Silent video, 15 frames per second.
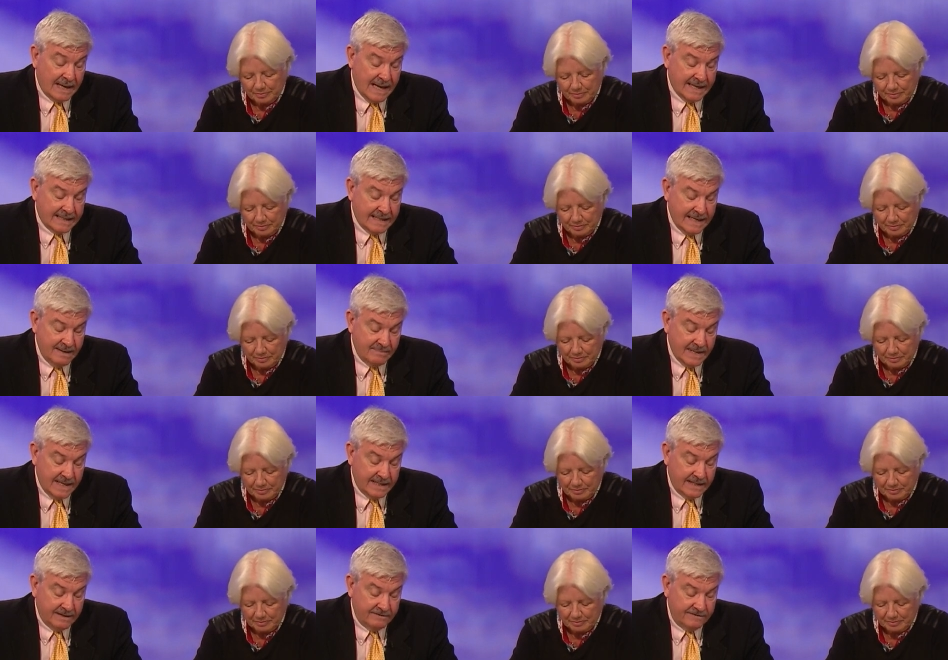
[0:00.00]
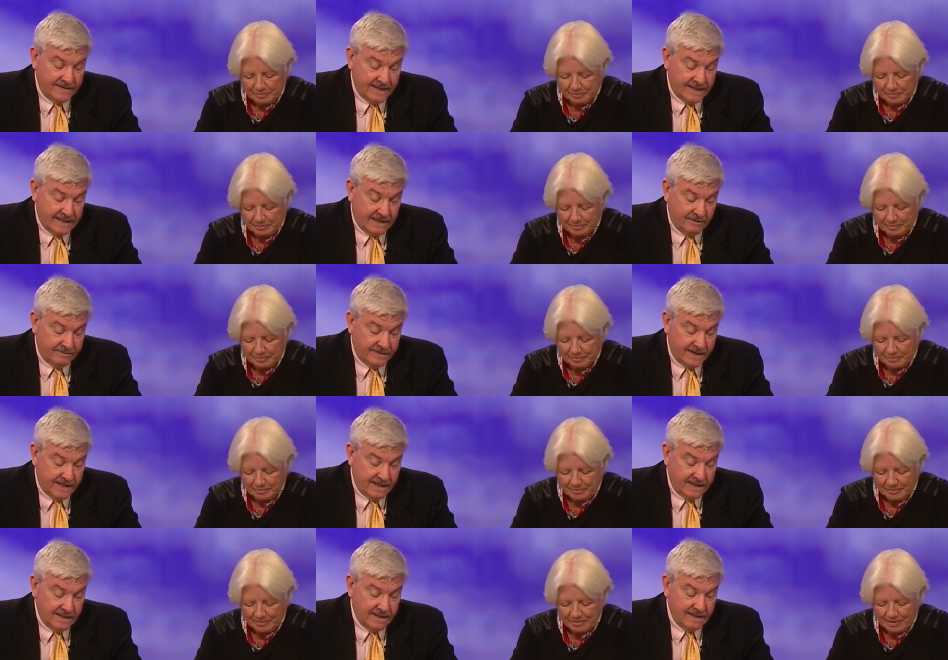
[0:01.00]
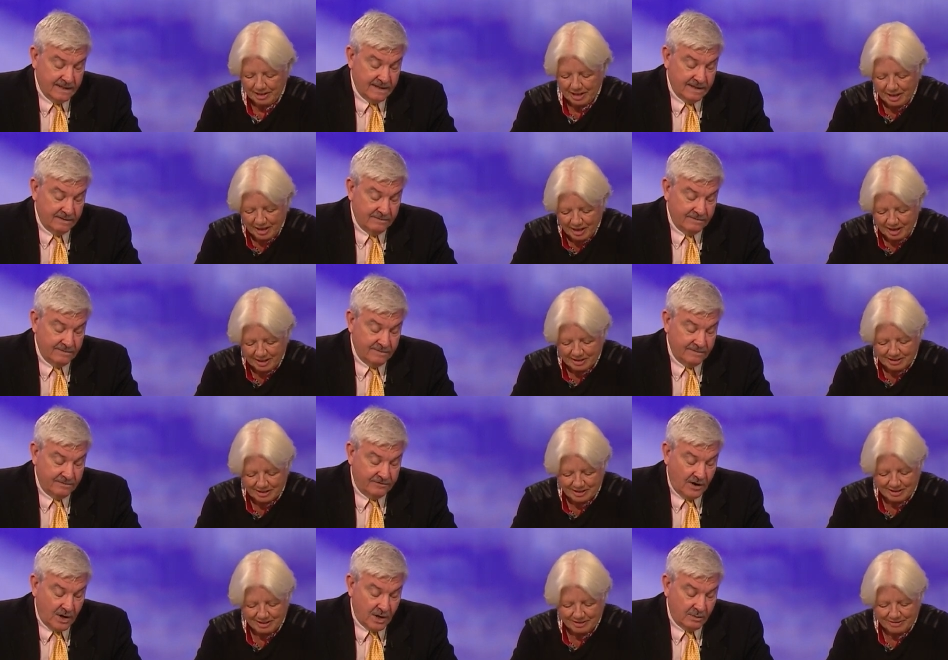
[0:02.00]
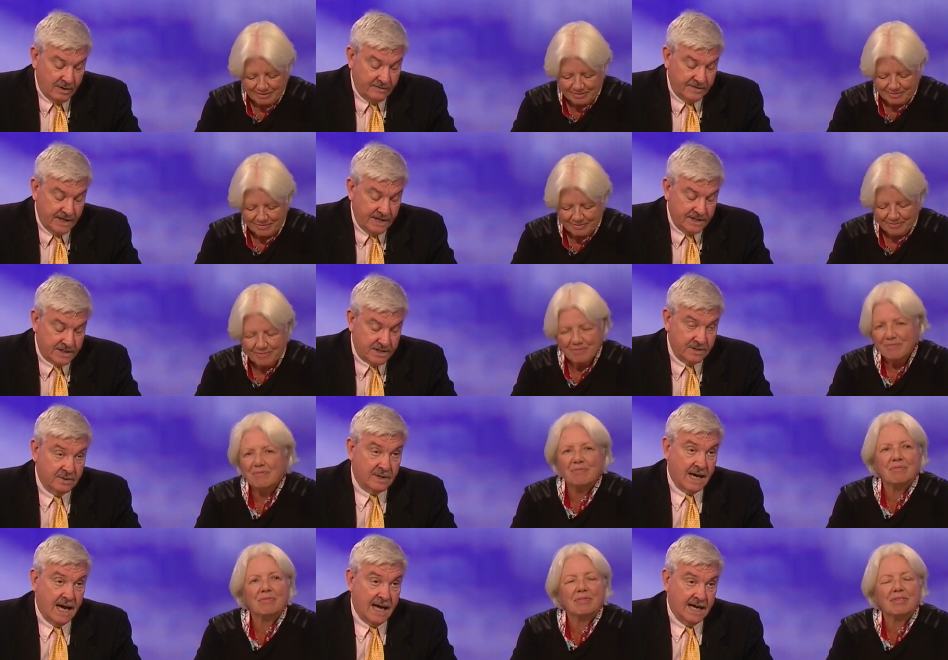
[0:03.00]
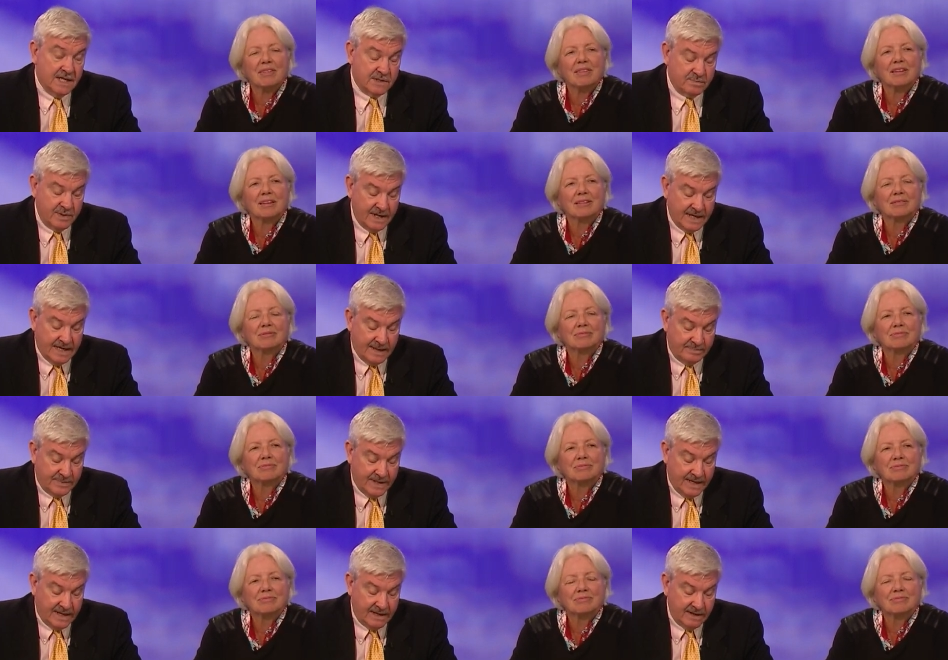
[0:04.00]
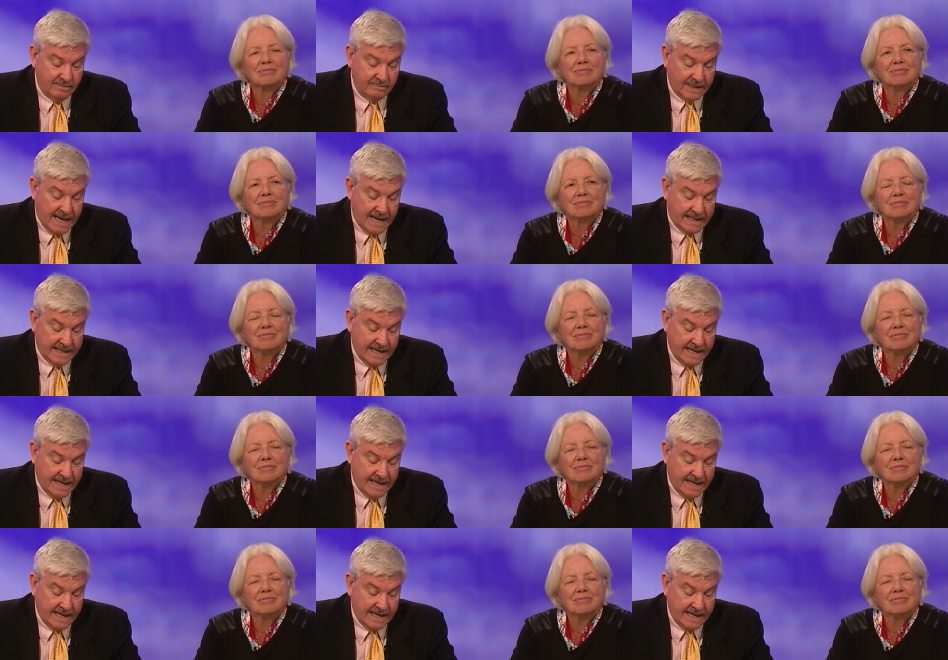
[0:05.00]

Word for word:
Speaker 1: black gay men in Philadelphia. Uh, yes. Photo of these two guys. Put it up there. Black